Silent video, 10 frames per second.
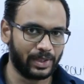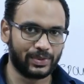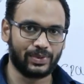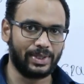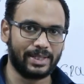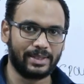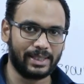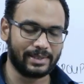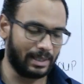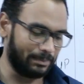So say as an
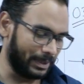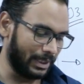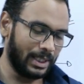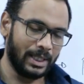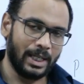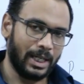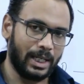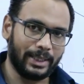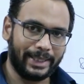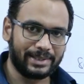example,
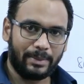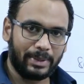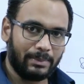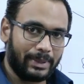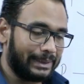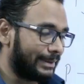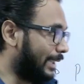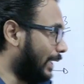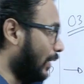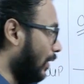the examiner might
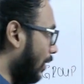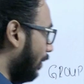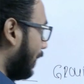say, all